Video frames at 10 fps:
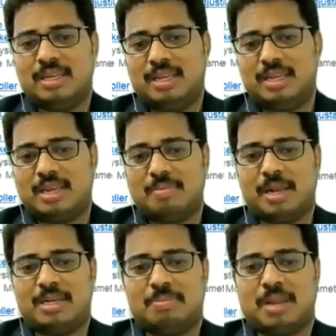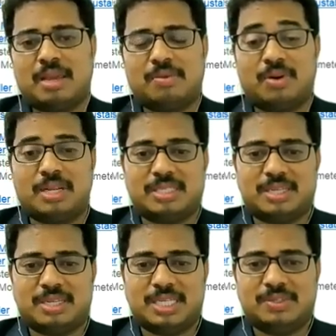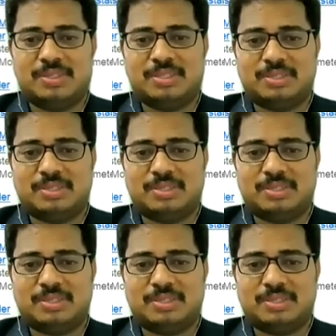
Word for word: in a multiplier voltage circuit.